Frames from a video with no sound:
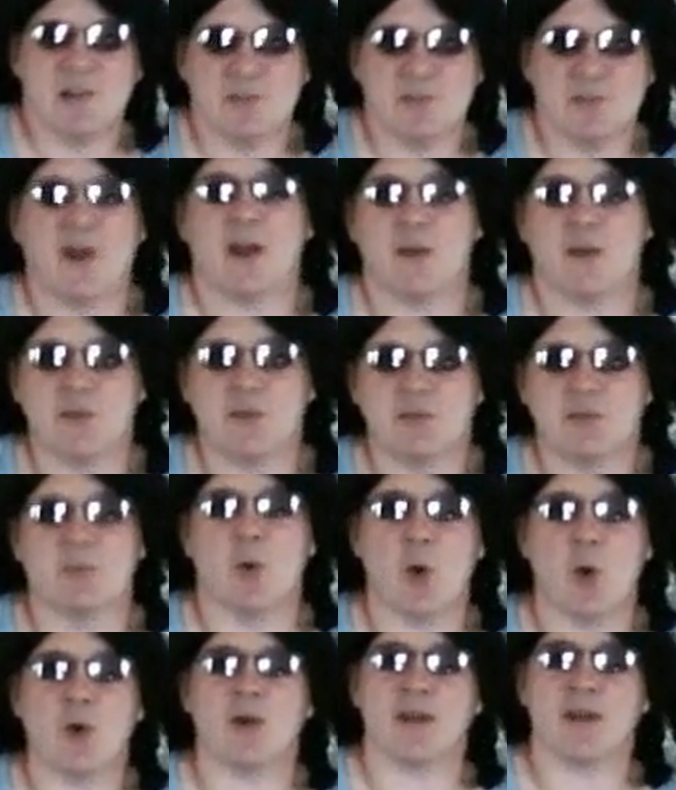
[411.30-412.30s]
my name's
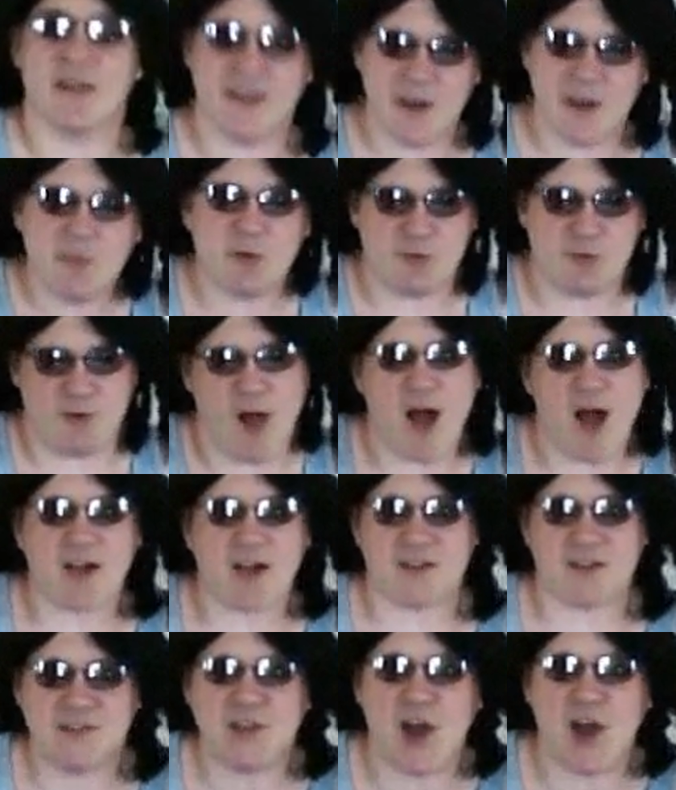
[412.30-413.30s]
Maury and I'm a
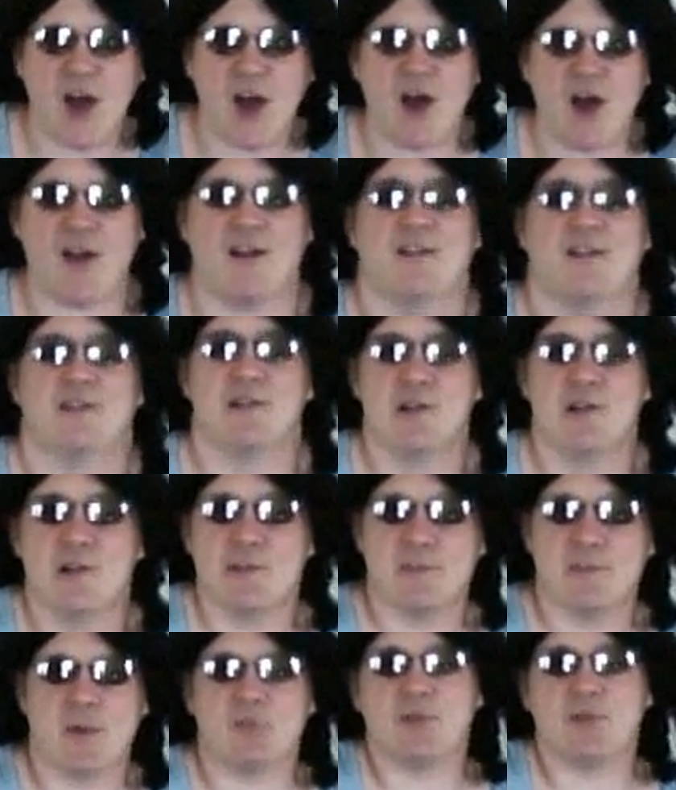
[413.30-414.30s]
rock star.
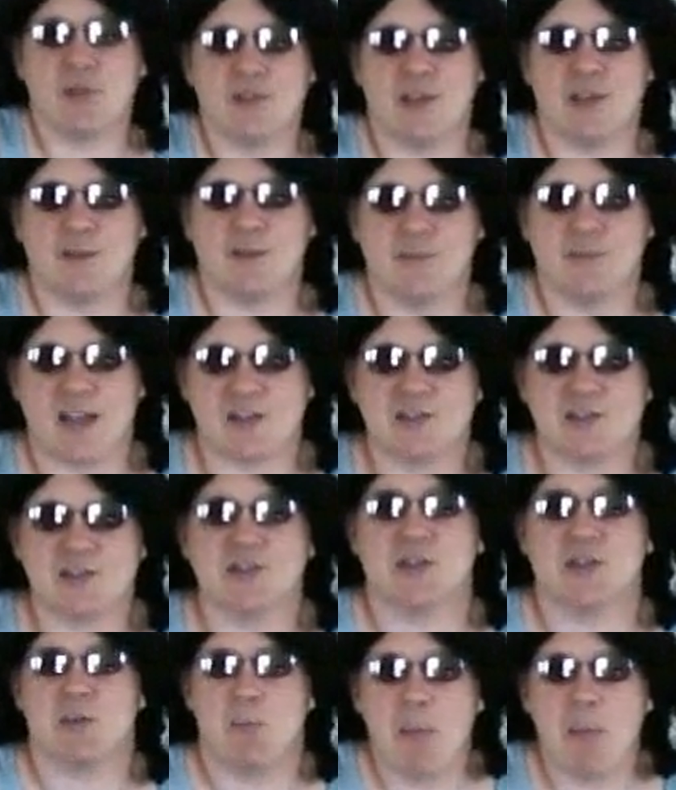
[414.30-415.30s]
My real name's
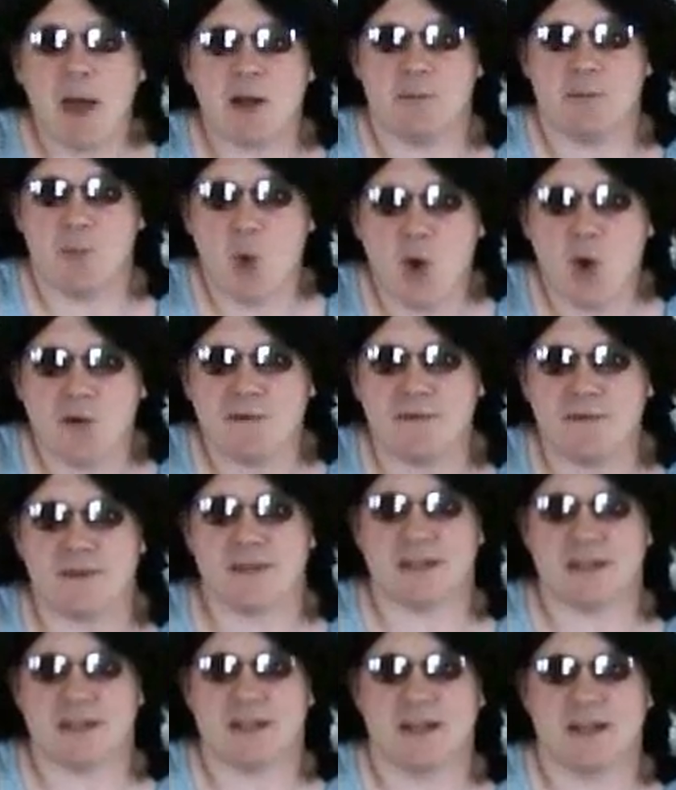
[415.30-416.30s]
actually
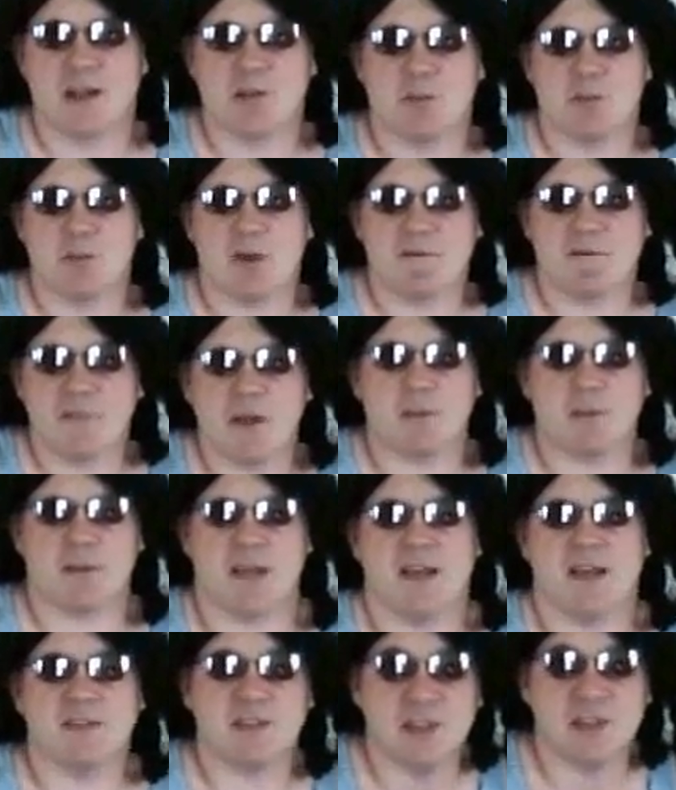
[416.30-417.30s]
Metamorphic. My family
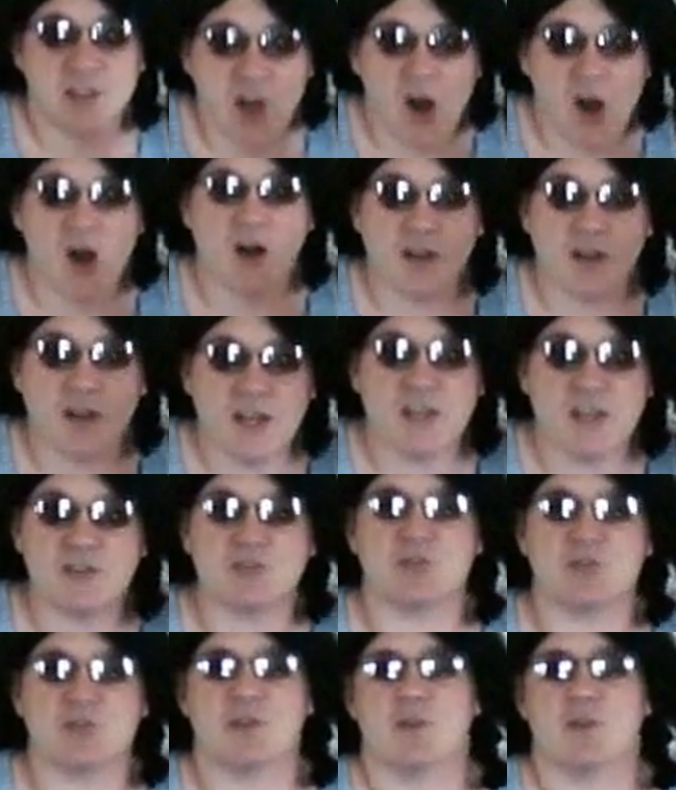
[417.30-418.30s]
has a long
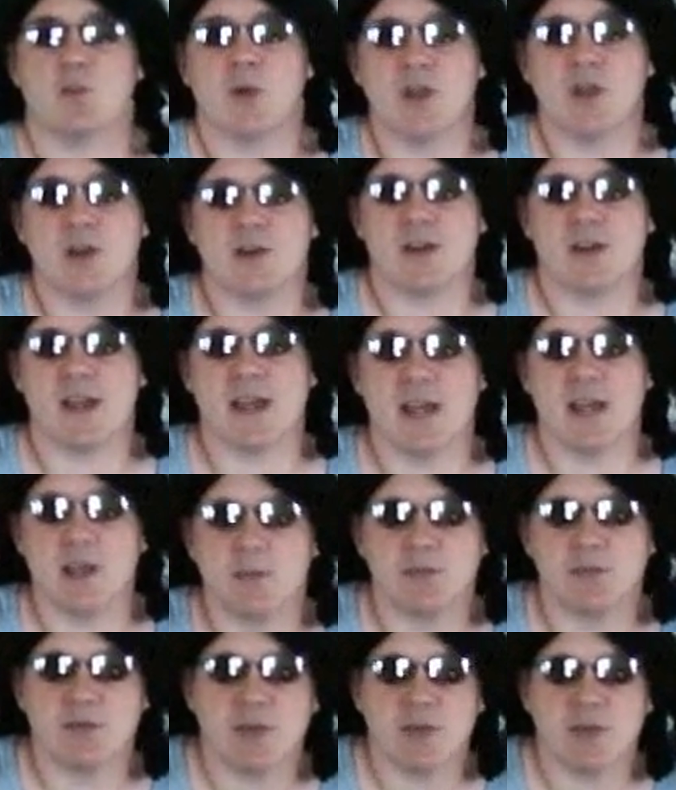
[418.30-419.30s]
history of weird
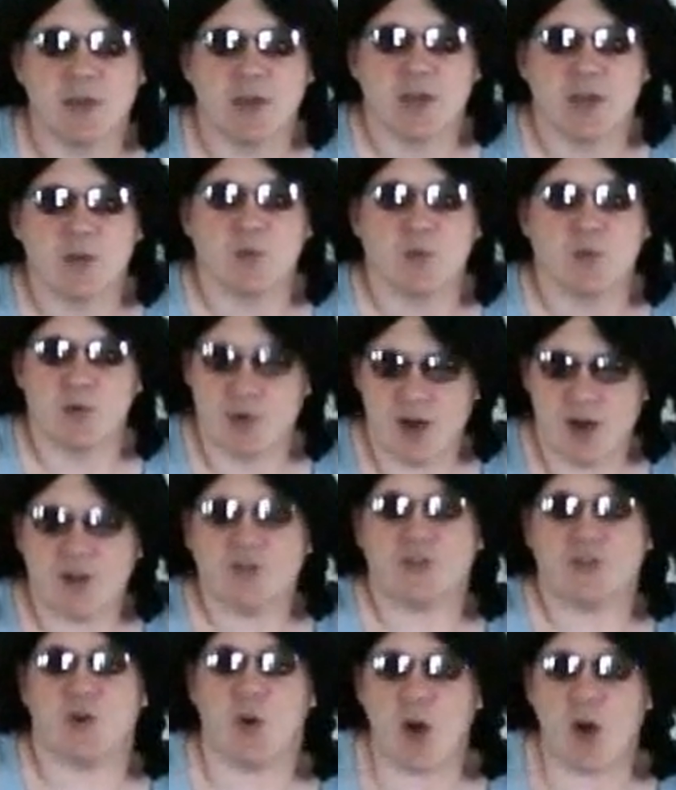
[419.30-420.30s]
names. We're
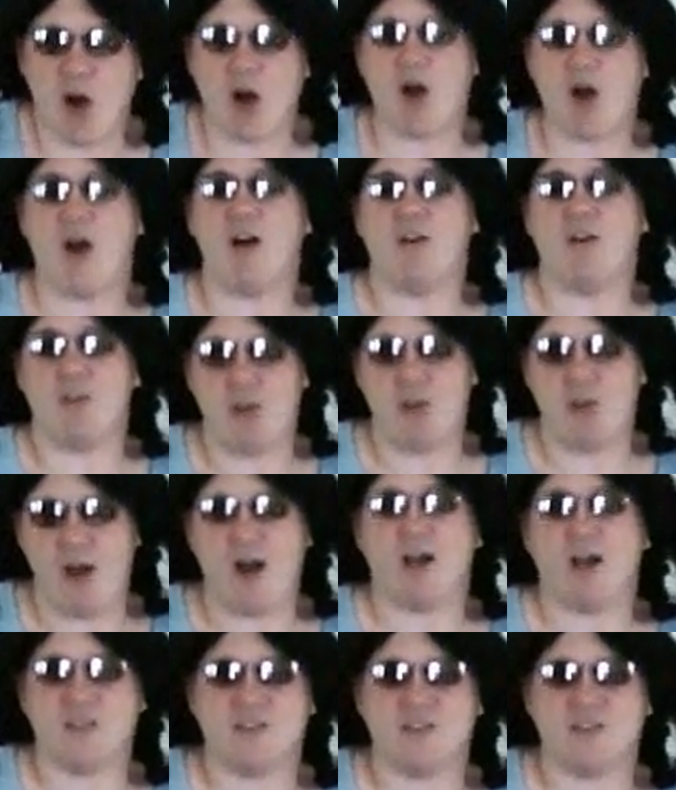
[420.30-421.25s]
also all rock